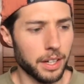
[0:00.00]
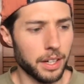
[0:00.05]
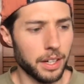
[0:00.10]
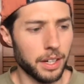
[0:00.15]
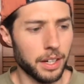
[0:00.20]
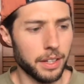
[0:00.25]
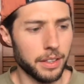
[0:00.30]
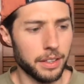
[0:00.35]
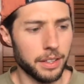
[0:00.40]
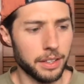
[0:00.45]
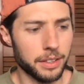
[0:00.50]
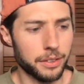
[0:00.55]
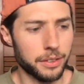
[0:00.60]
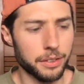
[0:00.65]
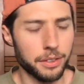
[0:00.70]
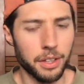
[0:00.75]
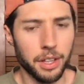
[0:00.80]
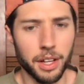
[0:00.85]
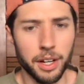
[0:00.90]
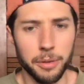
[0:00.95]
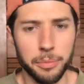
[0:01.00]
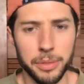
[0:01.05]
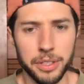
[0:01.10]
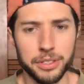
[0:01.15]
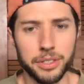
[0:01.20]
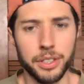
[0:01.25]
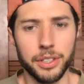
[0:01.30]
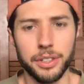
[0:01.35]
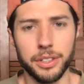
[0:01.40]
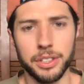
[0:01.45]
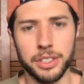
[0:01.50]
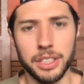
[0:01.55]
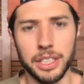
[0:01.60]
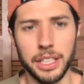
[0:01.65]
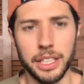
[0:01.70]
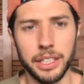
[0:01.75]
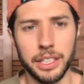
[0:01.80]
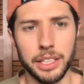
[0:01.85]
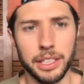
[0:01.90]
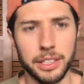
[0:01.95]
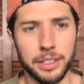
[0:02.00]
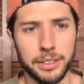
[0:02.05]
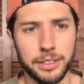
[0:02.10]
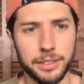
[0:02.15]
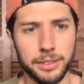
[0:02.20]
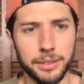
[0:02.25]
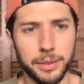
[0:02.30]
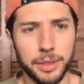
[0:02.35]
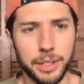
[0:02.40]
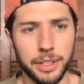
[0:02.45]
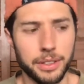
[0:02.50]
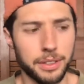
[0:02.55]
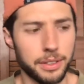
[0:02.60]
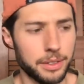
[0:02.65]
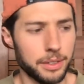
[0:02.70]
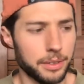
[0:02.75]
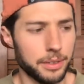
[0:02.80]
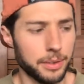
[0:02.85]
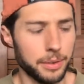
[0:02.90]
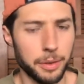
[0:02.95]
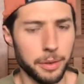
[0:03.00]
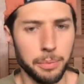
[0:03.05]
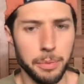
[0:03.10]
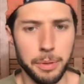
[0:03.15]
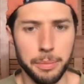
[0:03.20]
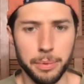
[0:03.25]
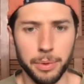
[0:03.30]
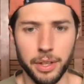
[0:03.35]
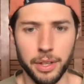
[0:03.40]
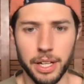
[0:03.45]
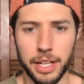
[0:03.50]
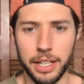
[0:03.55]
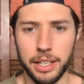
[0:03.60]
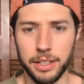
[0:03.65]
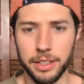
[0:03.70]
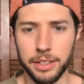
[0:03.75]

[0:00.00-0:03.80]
I think there's a lot of misunderstanding with people that